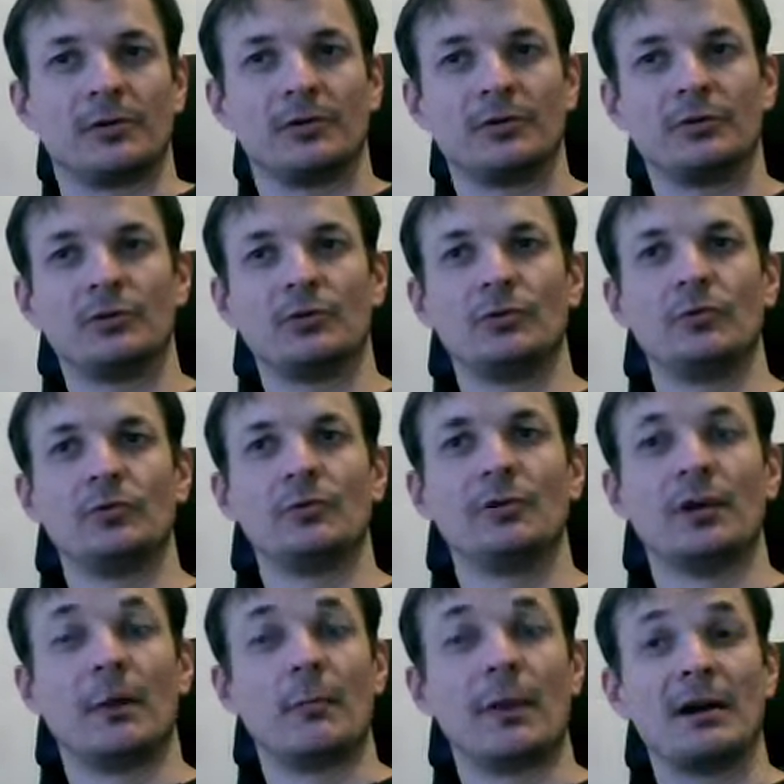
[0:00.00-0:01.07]
to
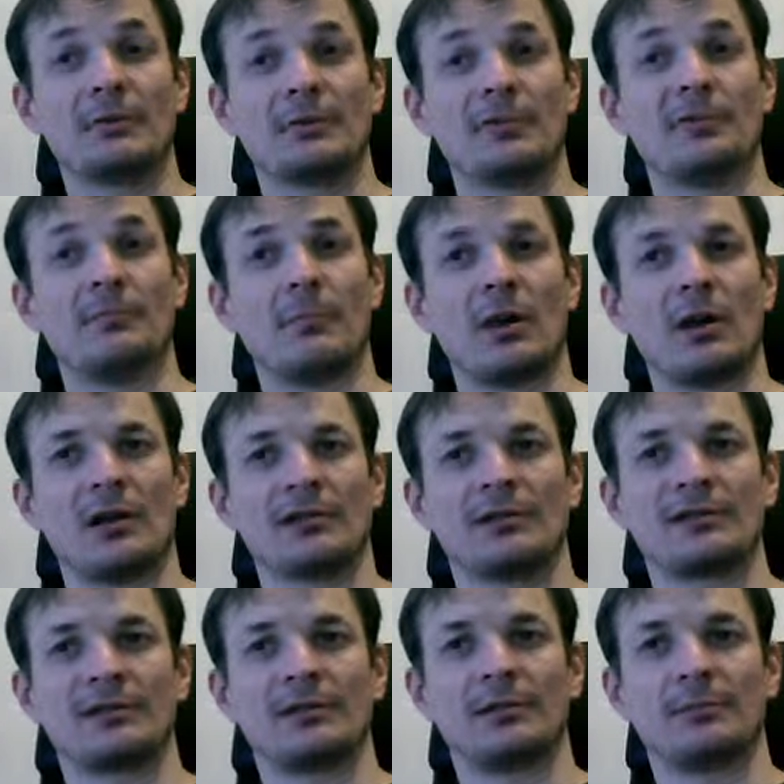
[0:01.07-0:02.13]
the amount of
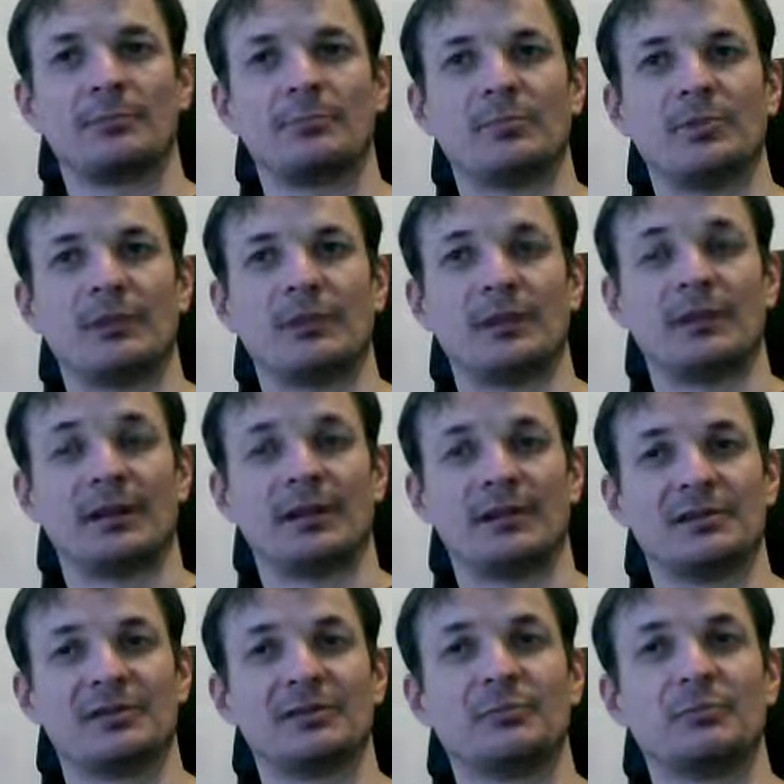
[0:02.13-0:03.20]
mass that
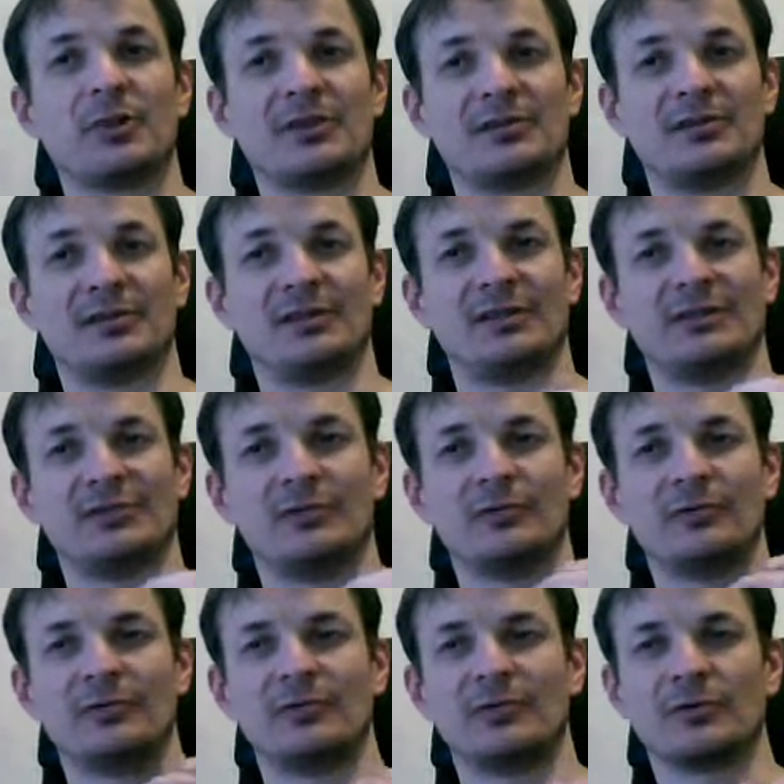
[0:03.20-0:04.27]
is present in this
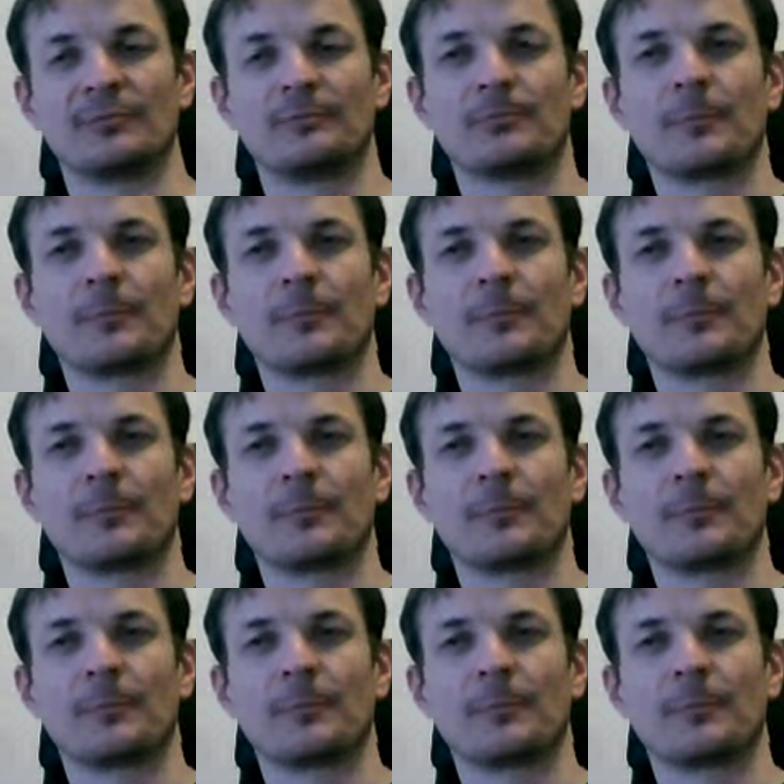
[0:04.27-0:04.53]
universe.